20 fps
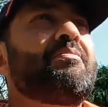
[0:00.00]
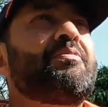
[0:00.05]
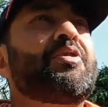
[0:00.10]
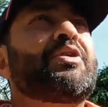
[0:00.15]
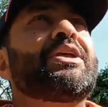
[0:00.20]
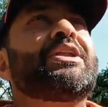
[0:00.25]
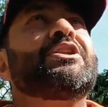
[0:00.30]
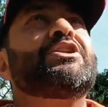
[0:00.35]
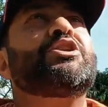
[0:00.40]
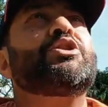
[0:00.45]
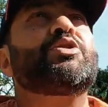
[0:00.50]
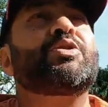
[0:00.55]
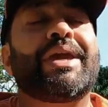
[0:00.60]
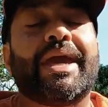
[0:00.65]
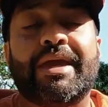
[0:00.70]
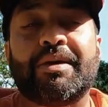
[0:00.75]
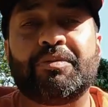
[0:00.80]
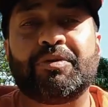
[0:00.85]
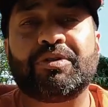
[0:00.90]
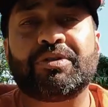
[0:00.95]
put in new
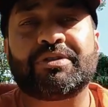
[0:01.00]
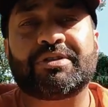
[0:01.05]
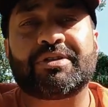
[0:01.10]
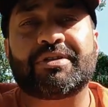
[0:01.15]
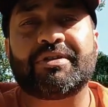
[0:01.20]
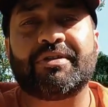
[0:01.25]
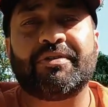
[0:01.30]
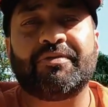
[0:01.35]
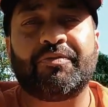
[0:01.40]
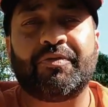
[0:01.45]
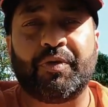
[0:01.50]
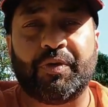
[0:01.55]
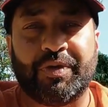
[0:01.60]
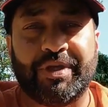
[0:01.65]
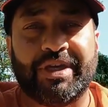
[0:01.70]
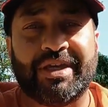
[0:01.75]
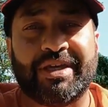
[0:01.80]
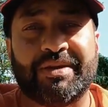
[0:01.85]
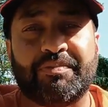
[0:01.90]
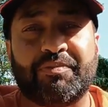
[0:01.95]
cables for
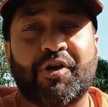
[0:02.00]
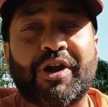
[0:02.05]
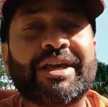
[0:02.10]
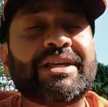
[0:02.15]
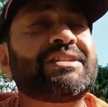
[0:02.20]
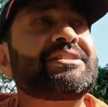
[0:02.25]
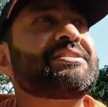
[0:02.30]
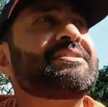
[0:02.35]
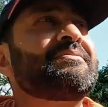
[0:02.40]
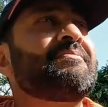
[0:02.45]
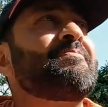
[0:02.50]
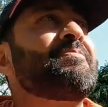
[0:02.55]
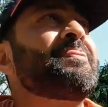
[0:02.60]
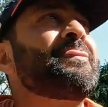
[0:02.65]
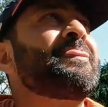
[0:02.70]
the brakes.